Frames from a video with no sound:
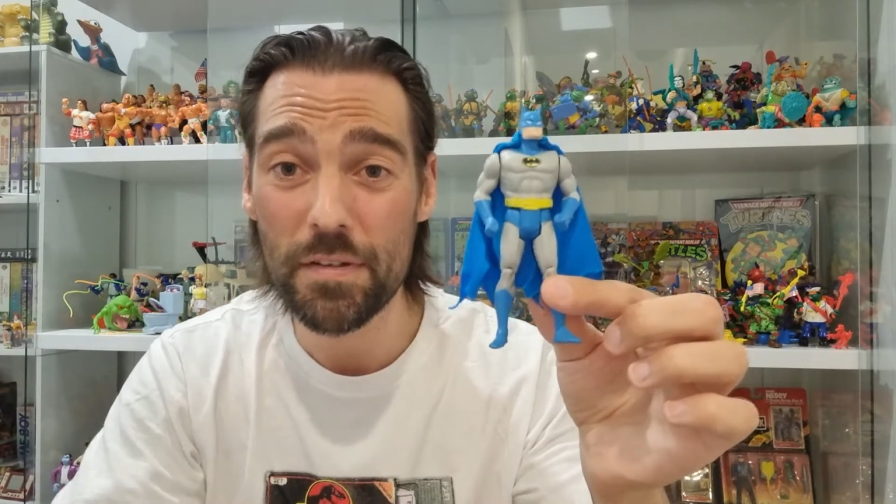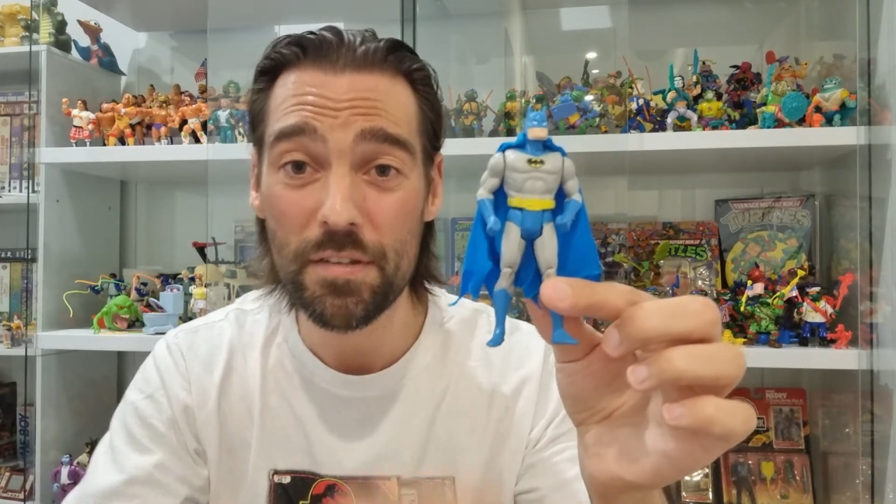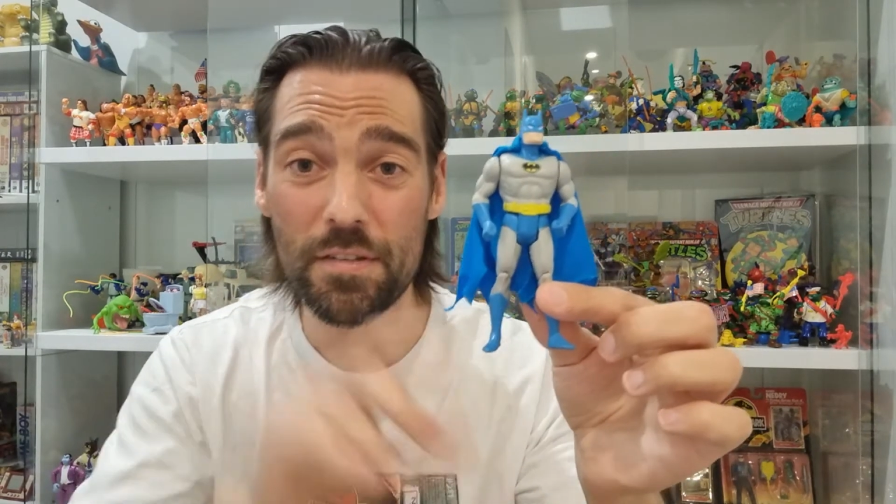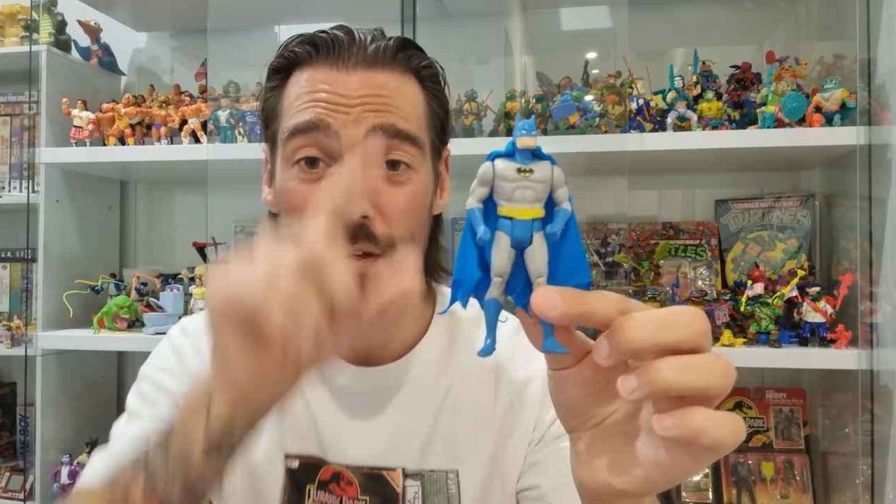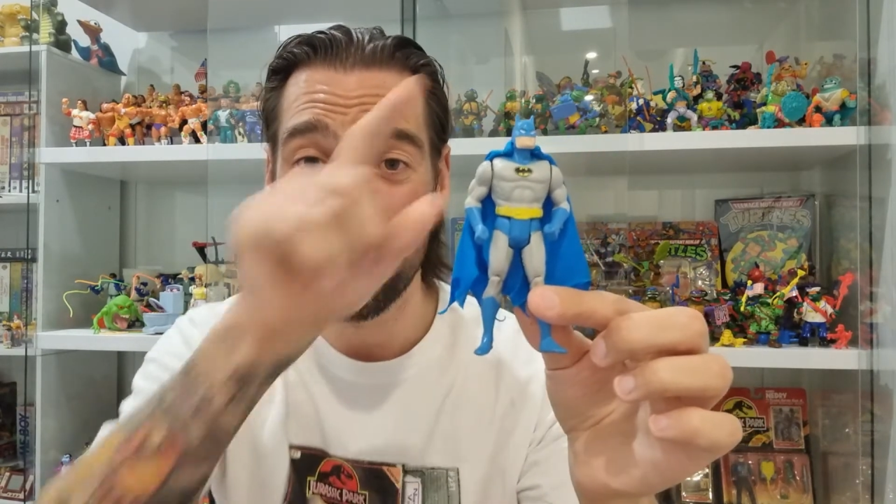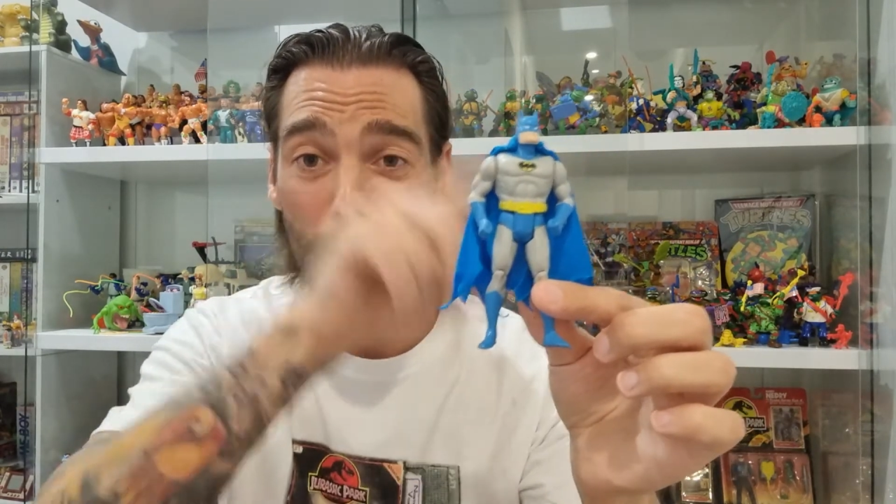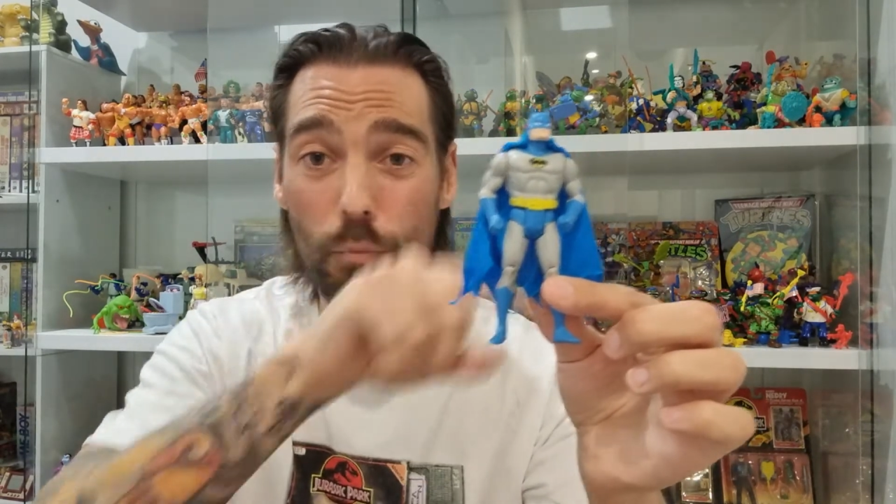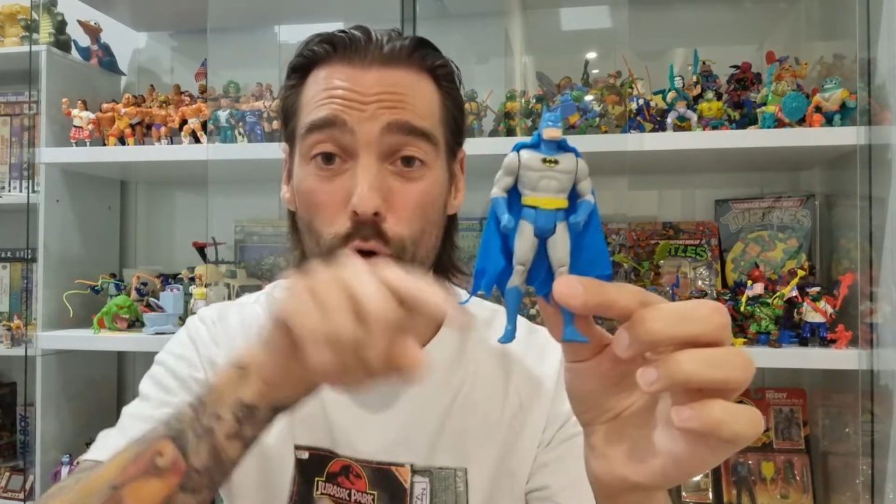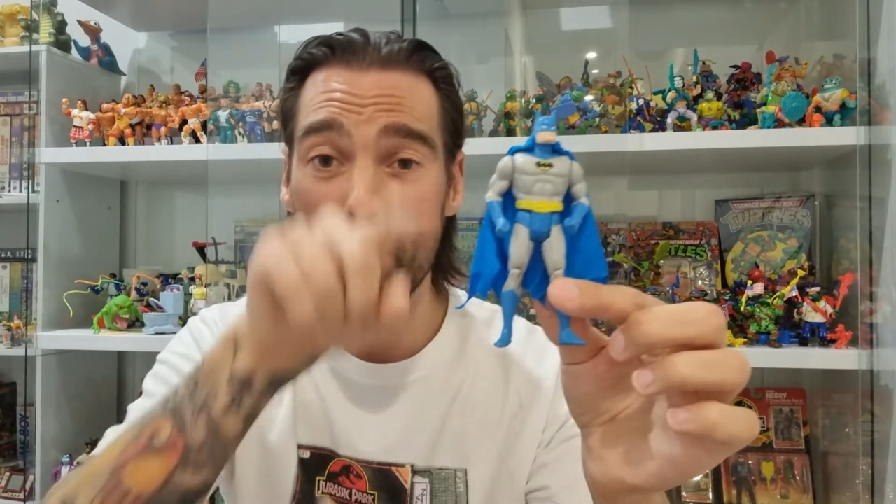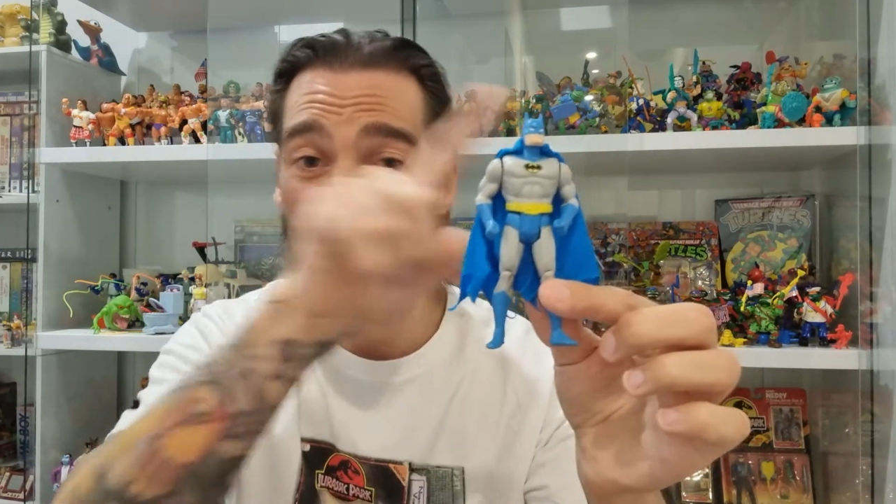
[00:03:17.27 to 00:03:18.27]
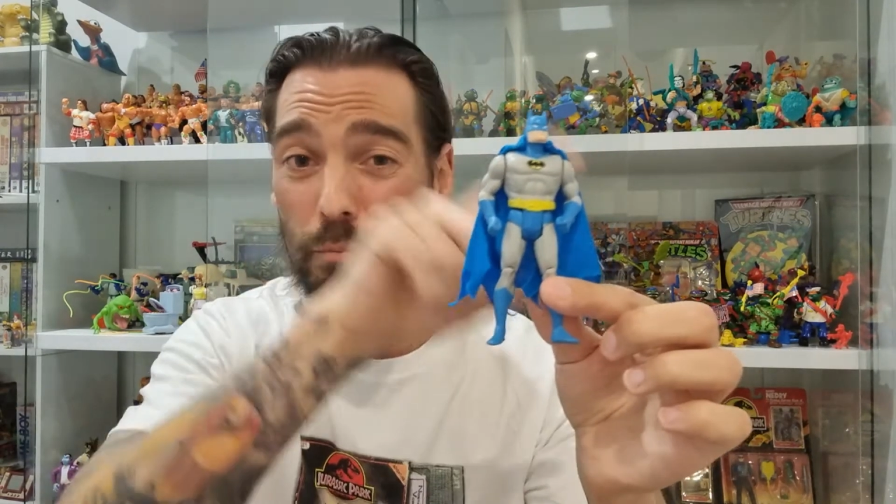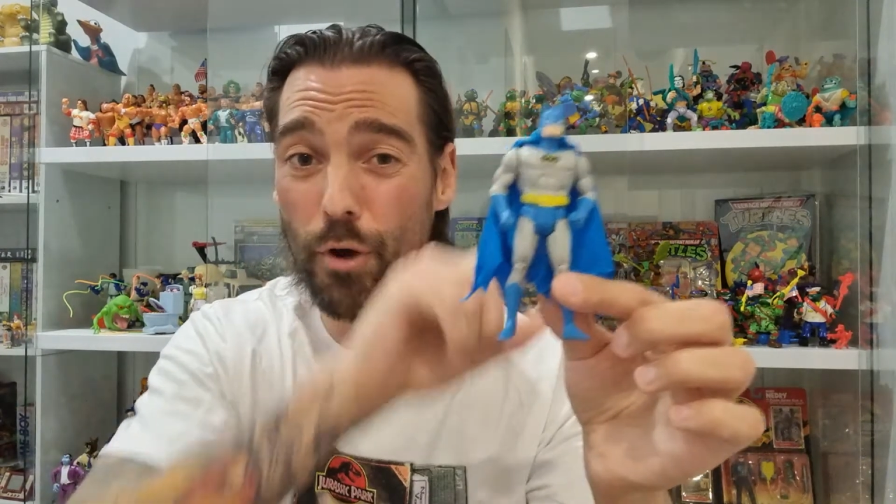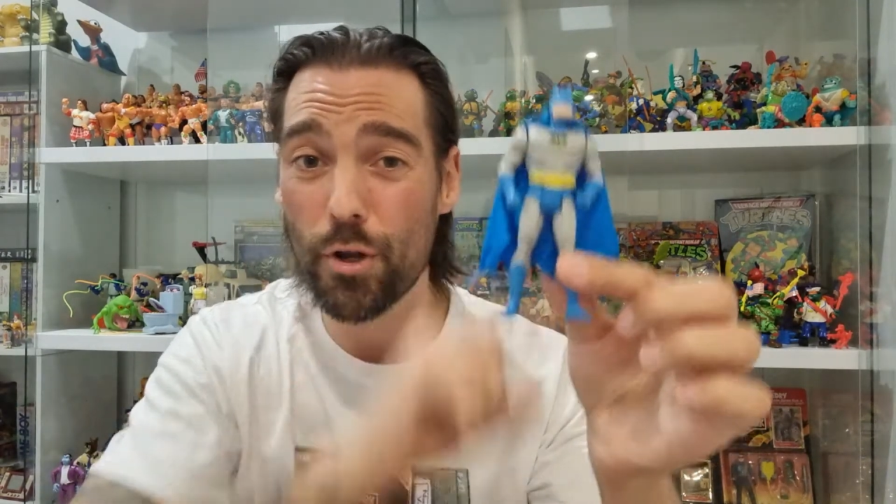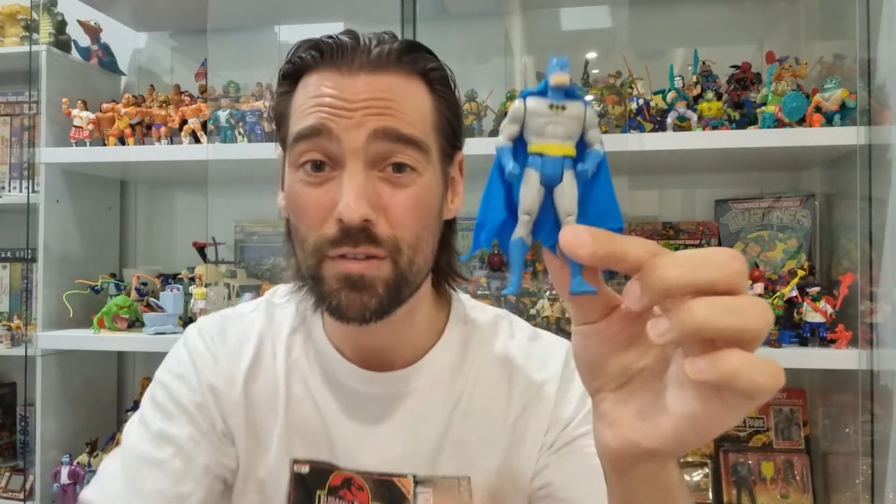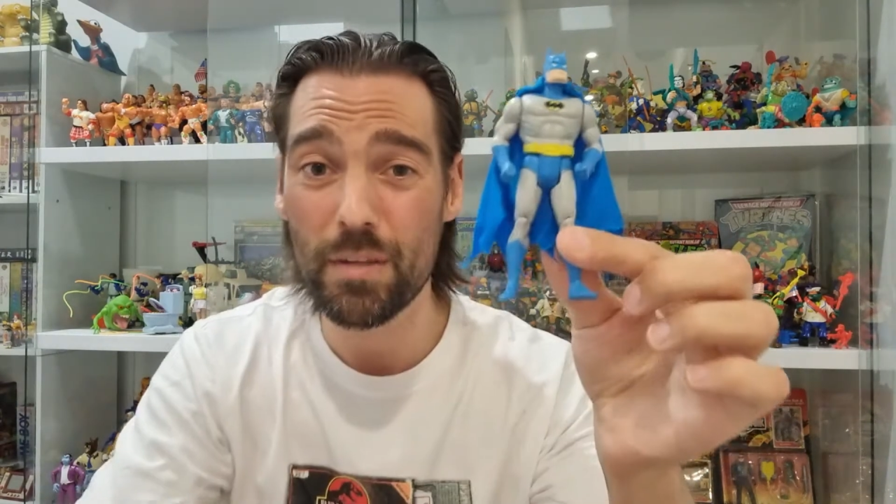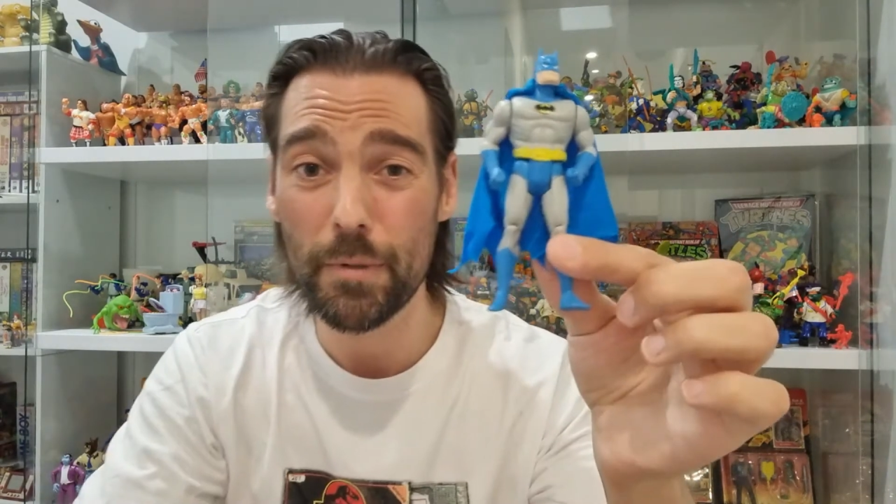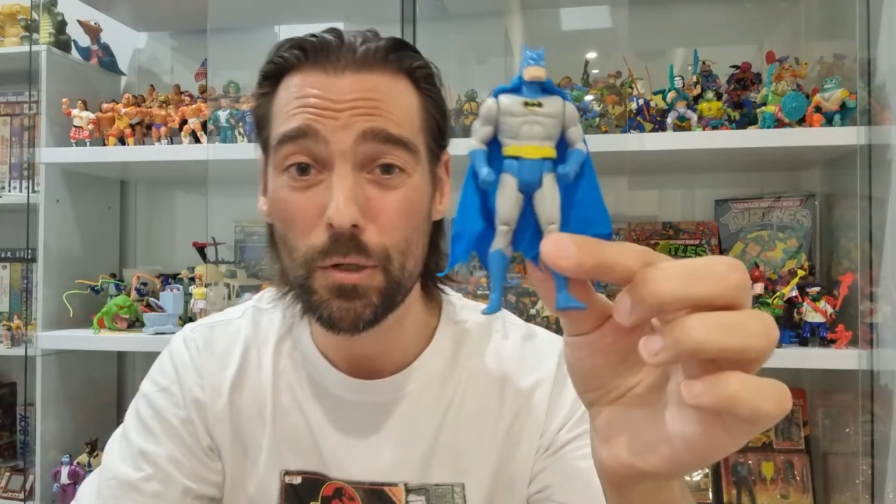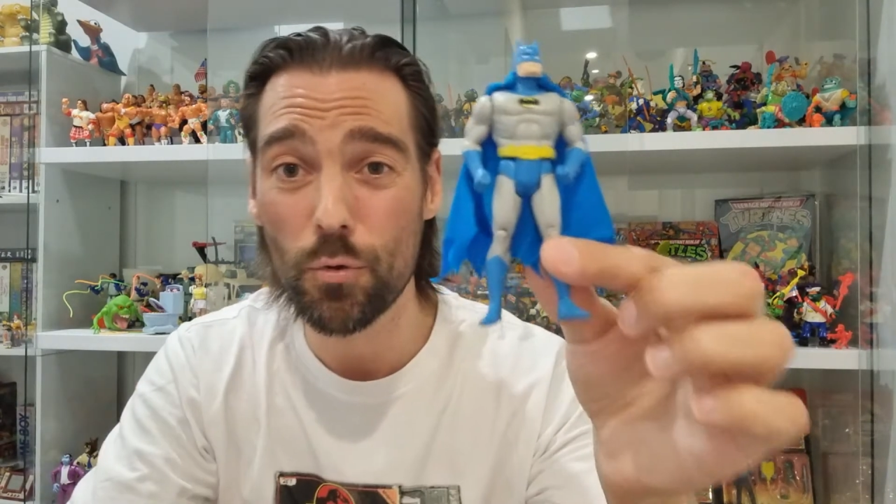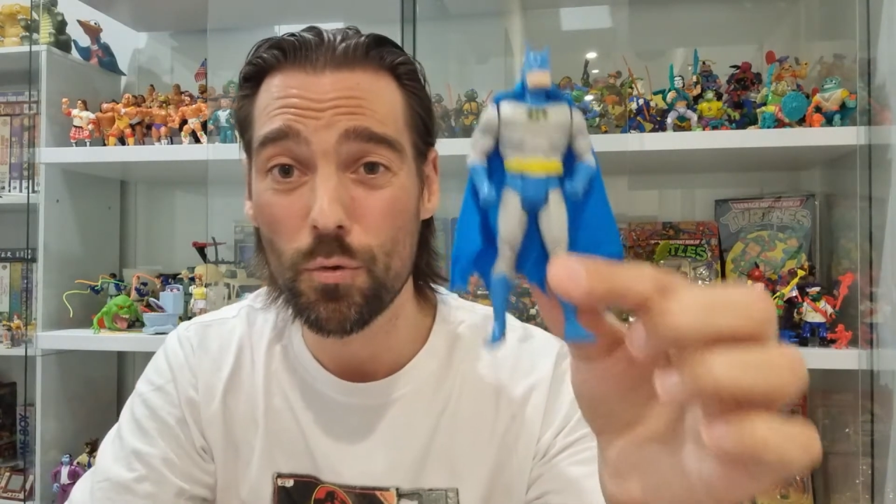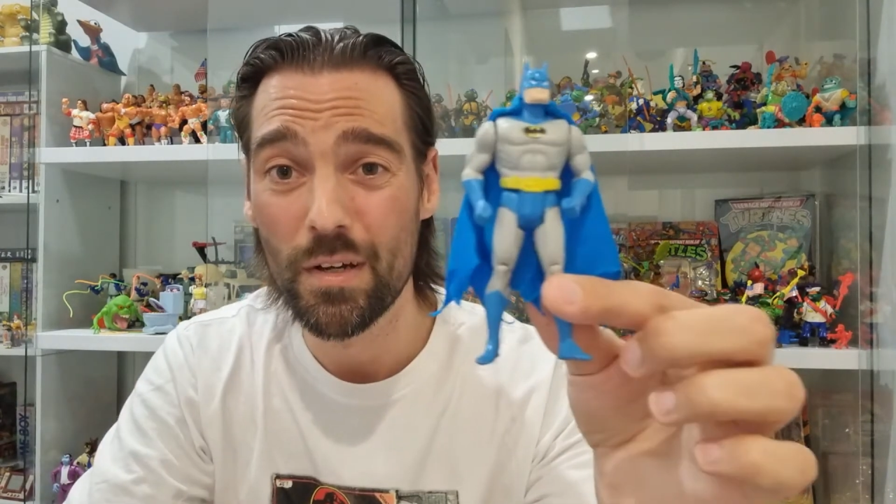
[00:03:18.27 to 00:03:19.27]
this is more of a
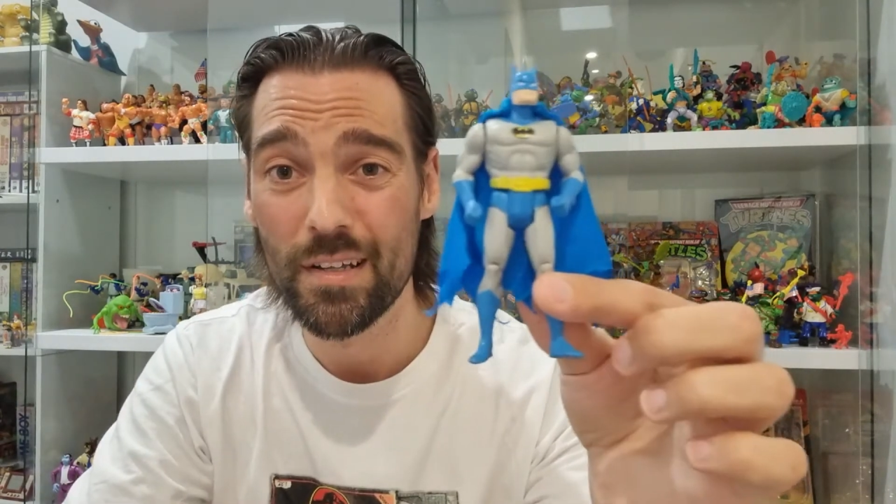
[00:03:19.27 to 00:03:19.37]
prototypical